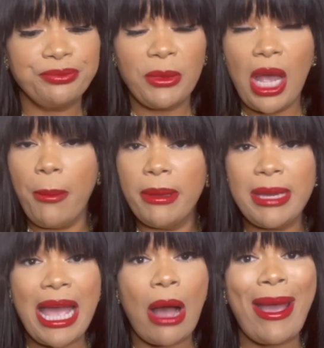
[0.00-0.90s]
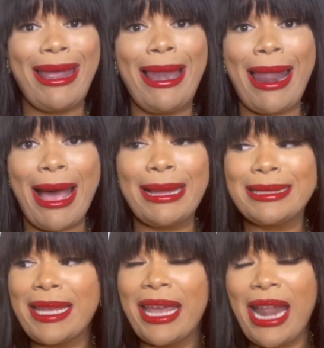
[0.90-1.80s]
helping me out a lot
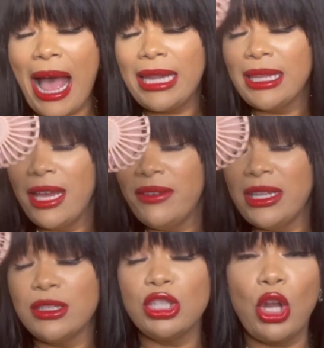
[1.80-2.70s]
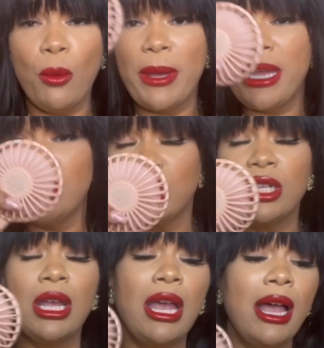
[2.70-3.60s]
and I love it so much.
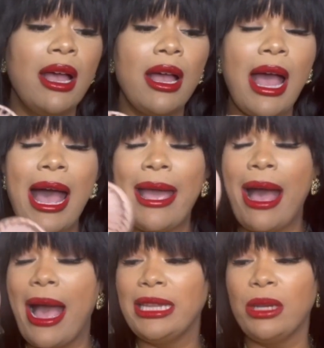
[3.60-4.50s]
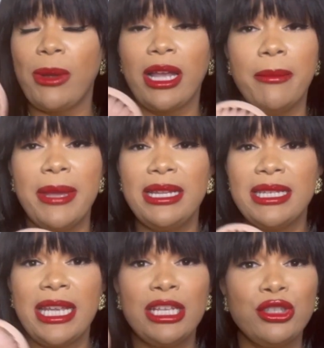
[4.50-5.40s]
I highly recommend
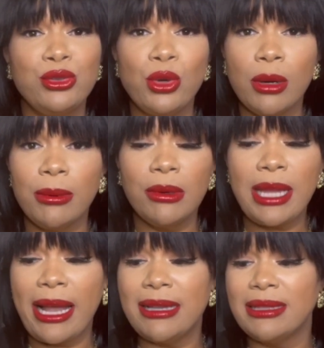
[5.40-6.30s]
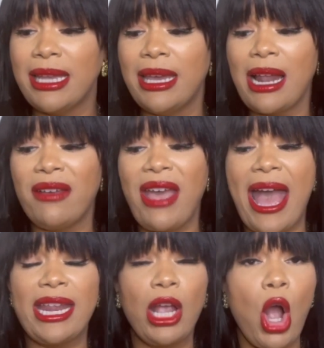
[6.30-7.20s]
it. It's durable. Like I said, I've
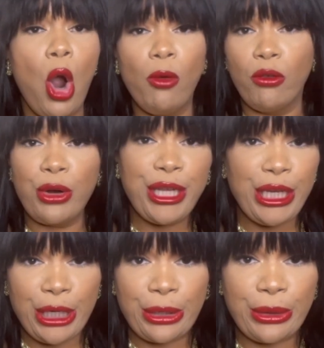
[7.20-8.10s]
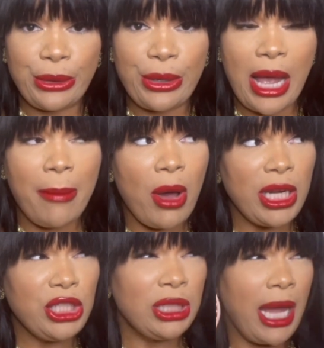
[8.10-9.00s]
had it over a year. I bought
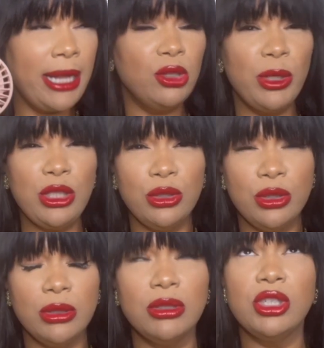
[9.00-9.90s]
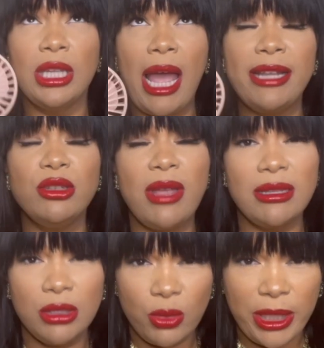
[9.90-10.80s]
it July 20, July
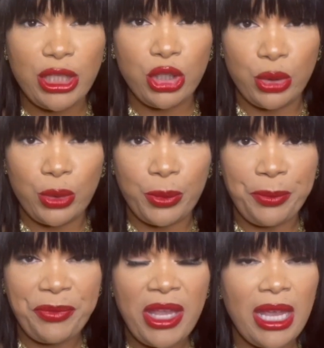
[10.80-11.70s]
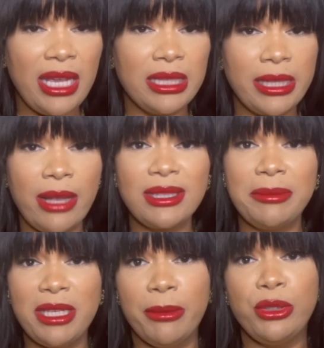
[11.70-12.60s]
2022. It is now
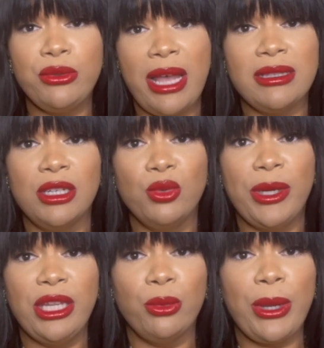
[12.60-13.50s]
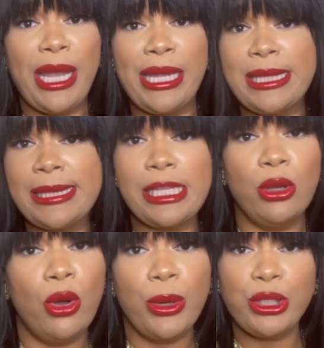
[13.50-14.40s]
September 2023 and it's
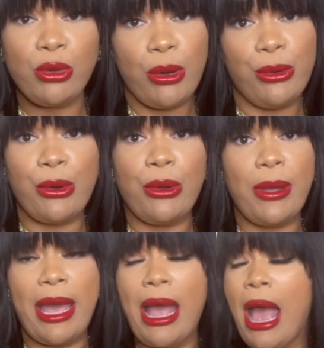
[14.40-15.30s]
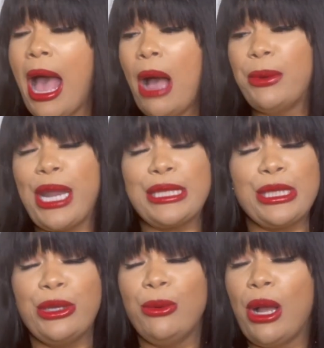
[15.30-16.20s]
still going strong, girl, okay? I would not
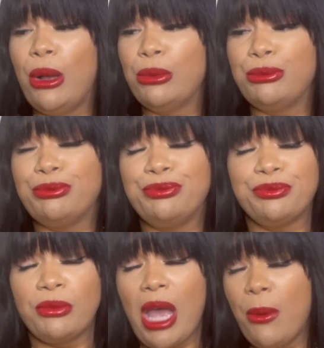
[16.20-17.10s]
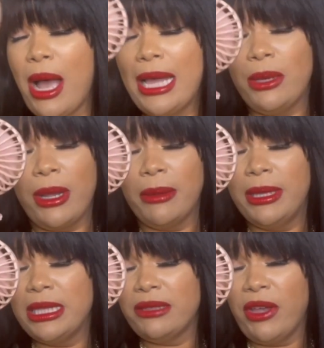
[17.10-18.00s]
steer you wrong. I would highly
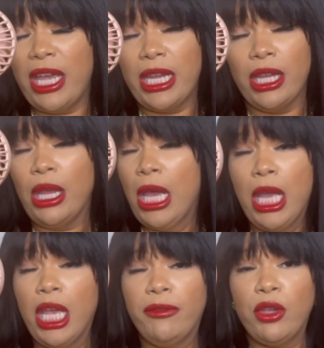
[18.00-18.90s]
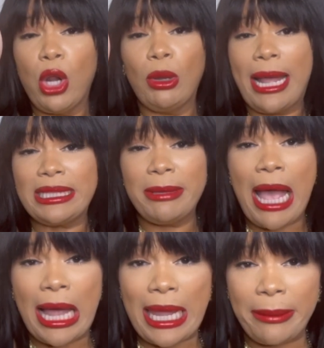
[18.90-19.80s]
recommend this fan. If you don't like to be
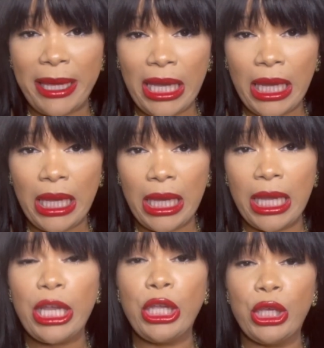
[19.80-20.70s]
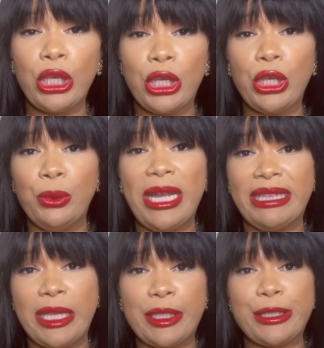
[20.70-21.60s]
hot like me, you
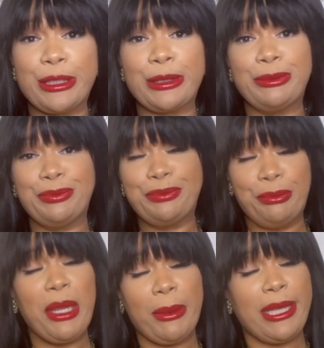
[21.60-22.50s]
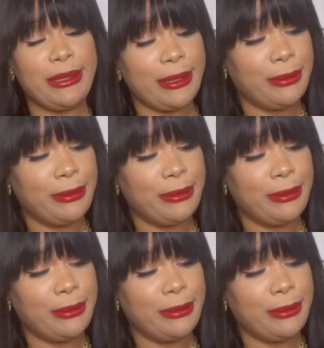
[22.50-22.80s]
need this, period.